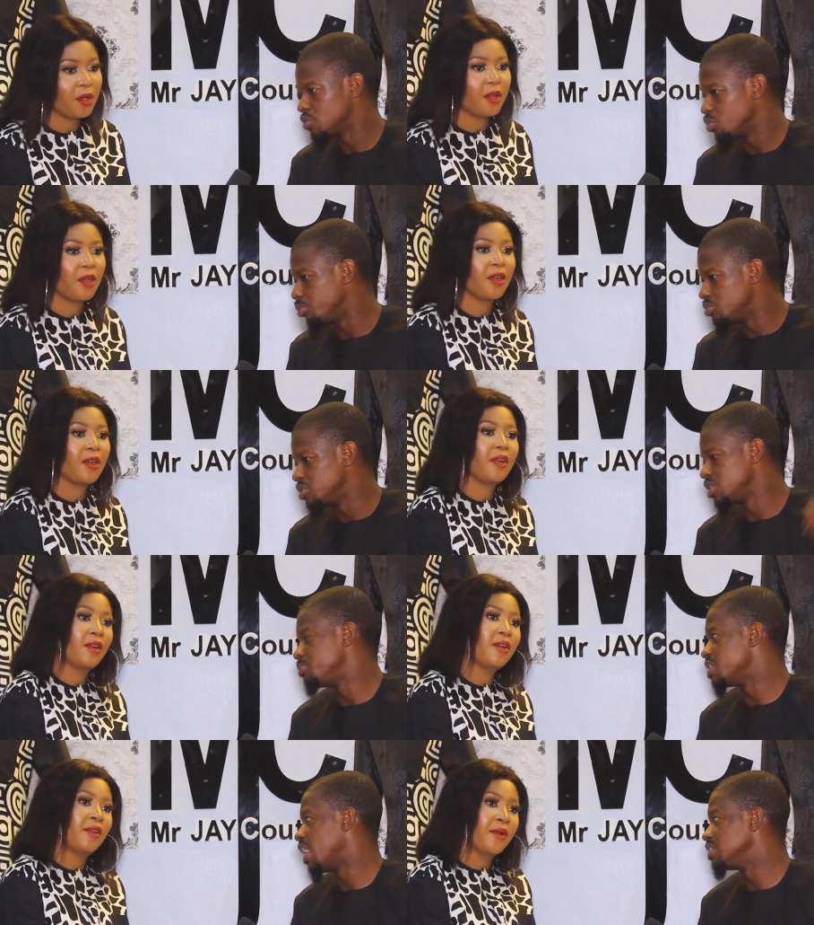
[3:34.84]
Speaker 1: to dip
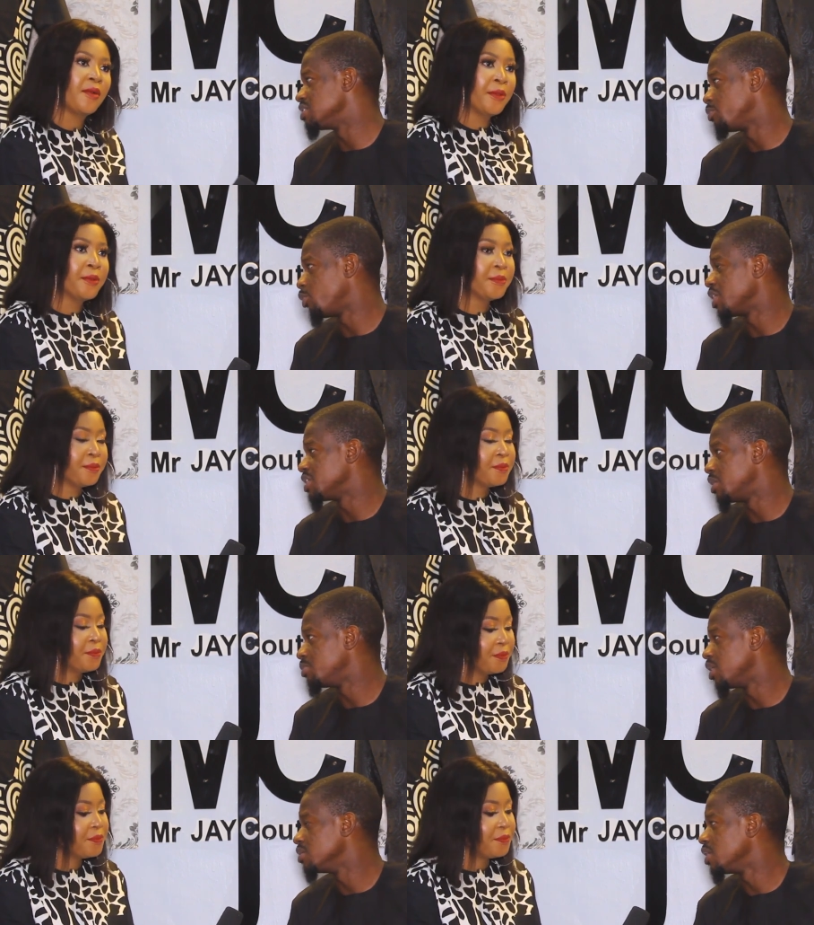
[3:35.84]
their hands in the pocket and,
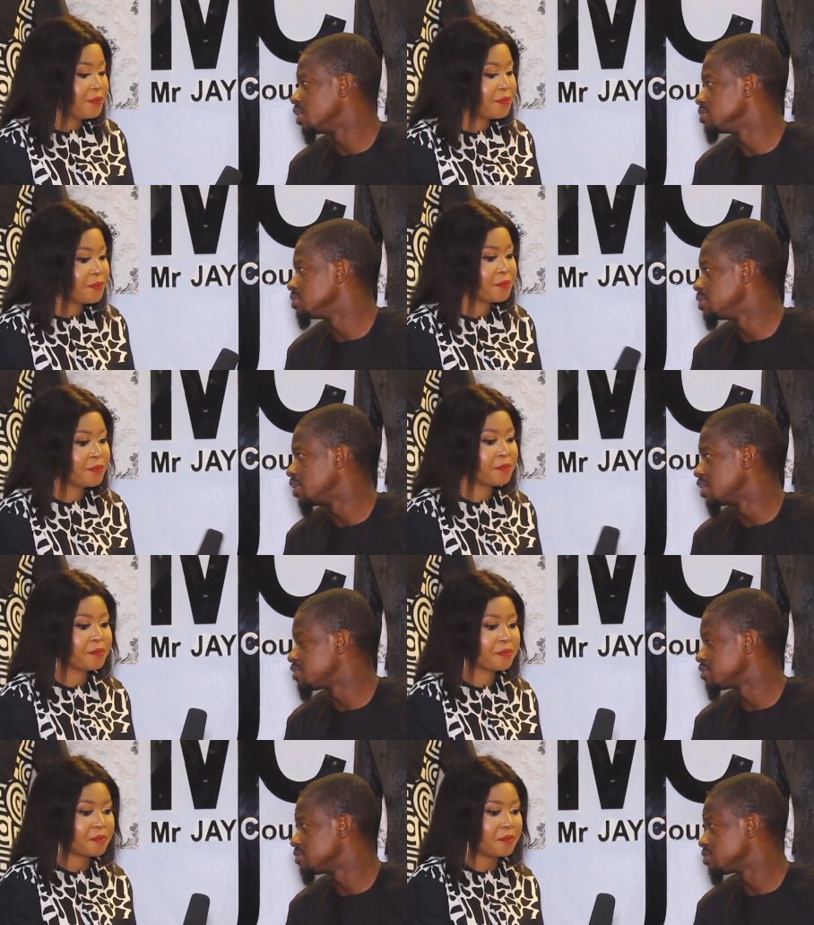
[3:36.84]
and, and get
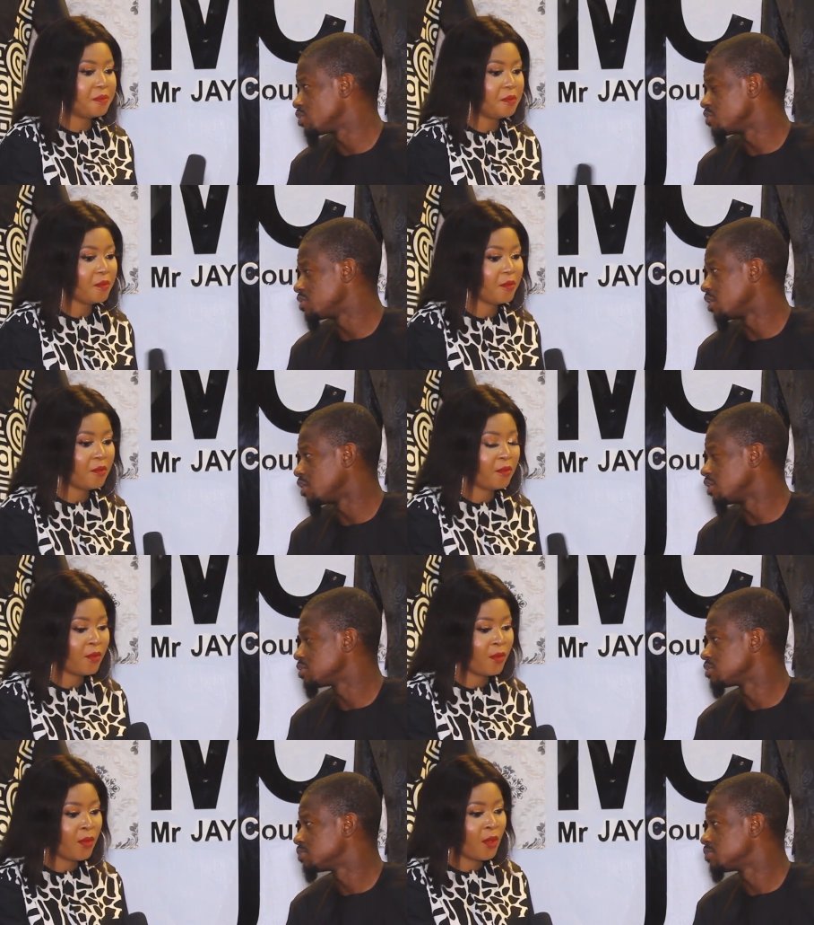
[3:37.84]
stuff like
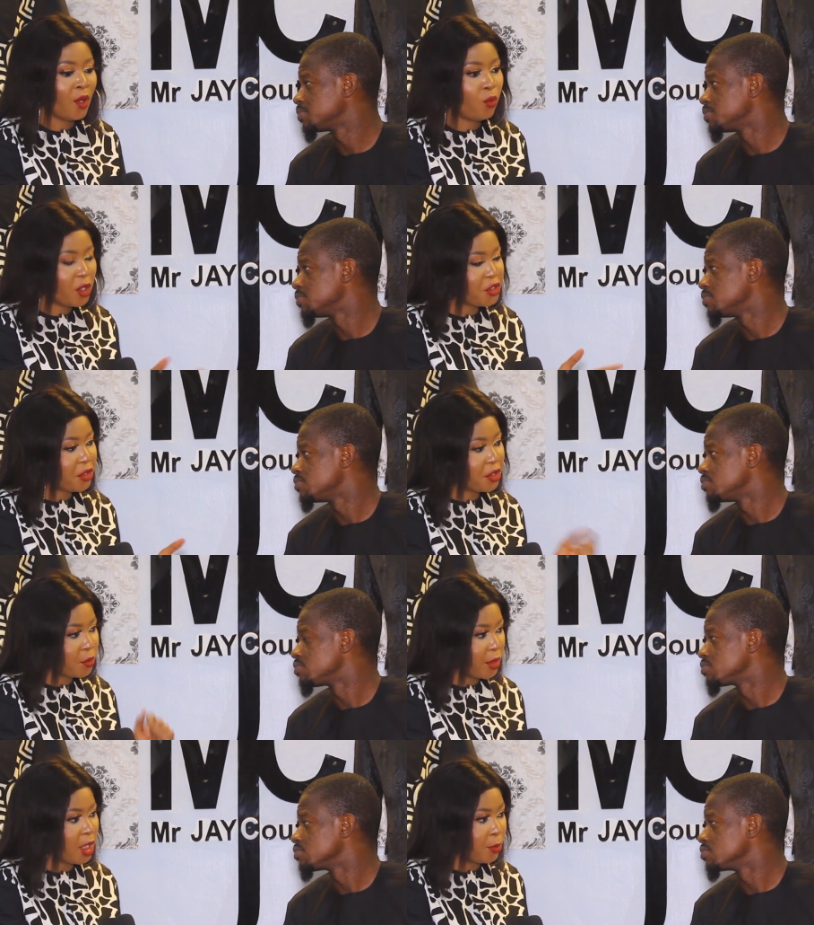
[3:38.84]
that.
Speaker 2: What do you
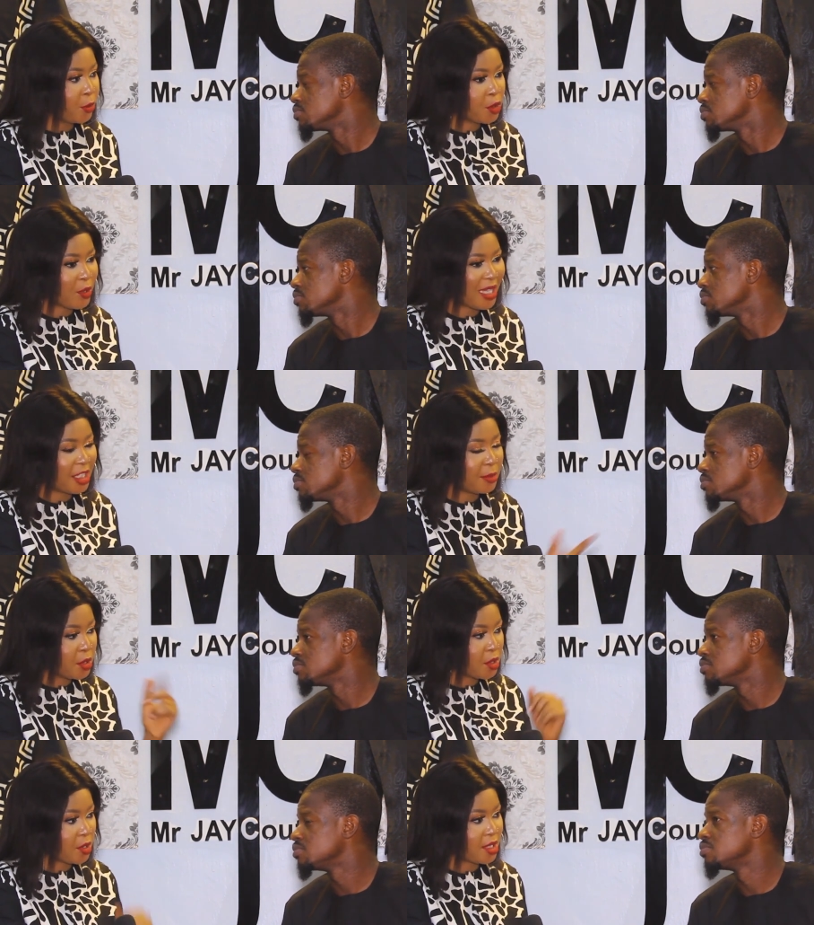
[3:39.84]
think will help you to attain
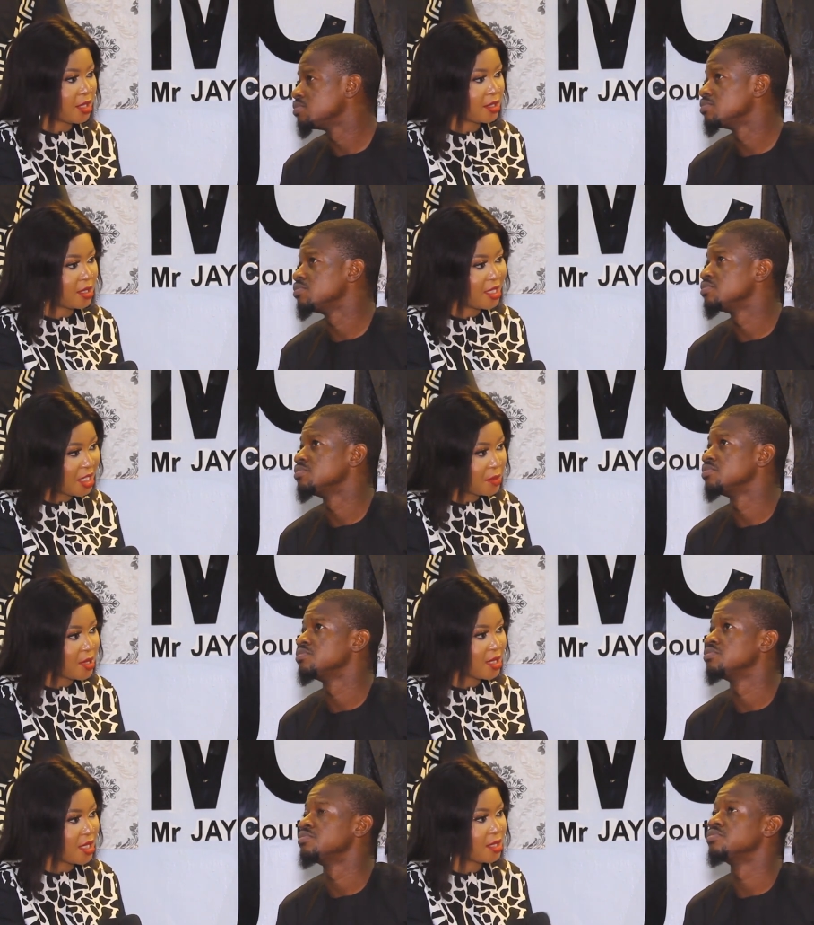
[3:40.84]
more success in this
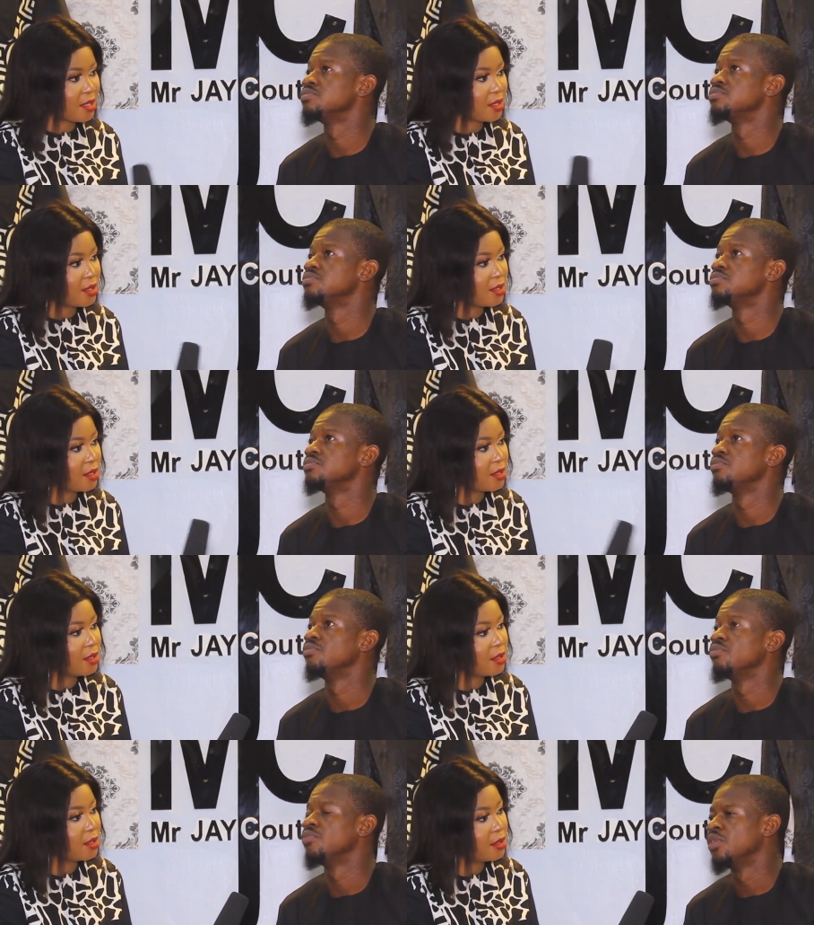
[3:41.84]
business?
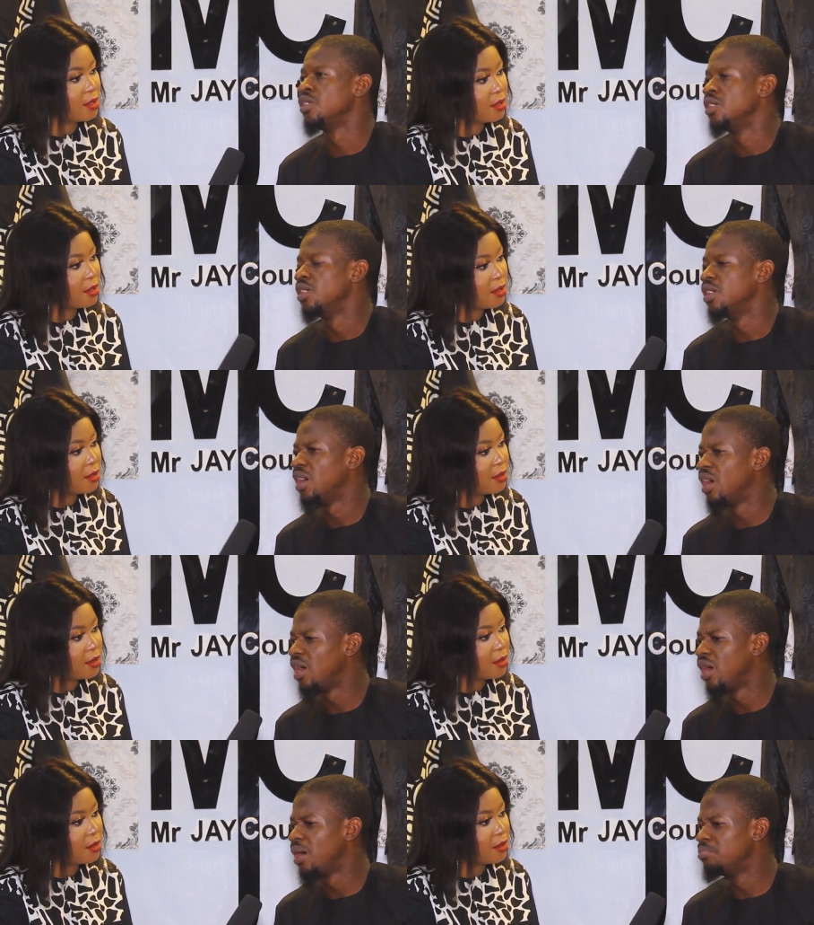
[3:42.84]

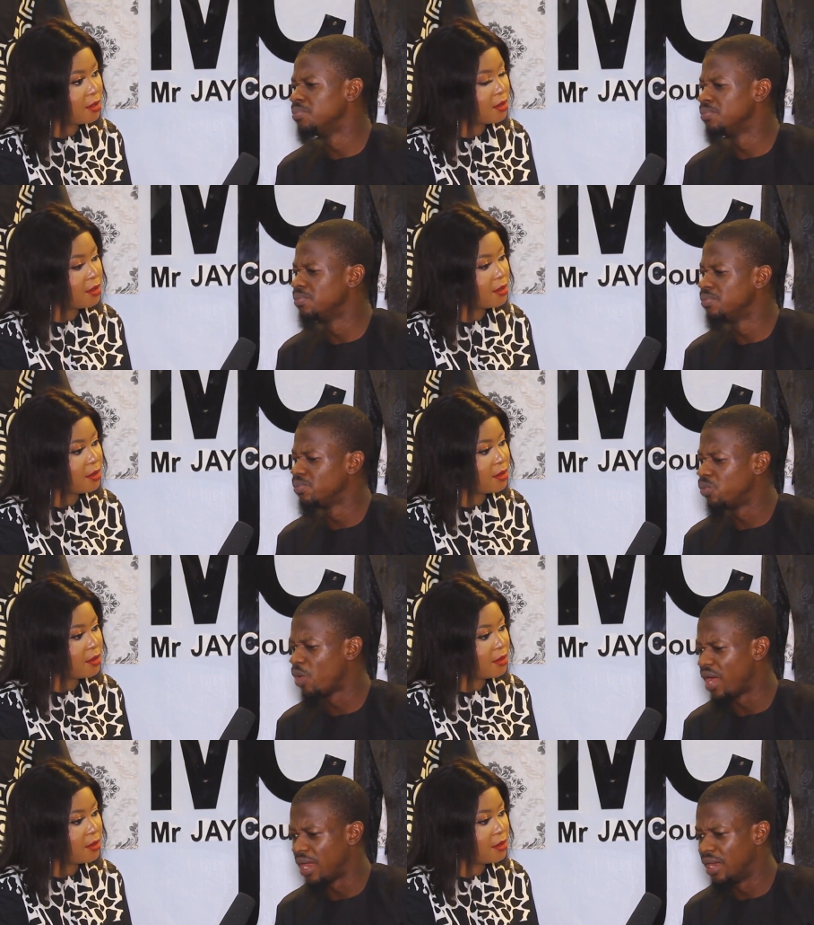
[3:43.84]
Speaker 1: Um,
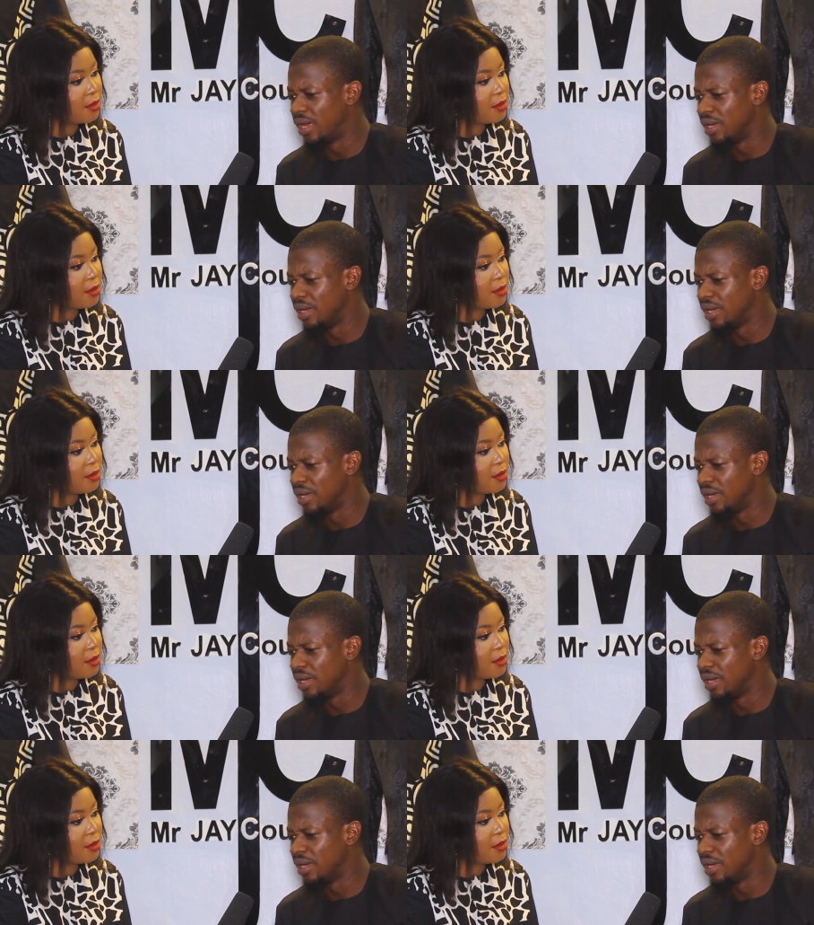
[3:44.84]
well,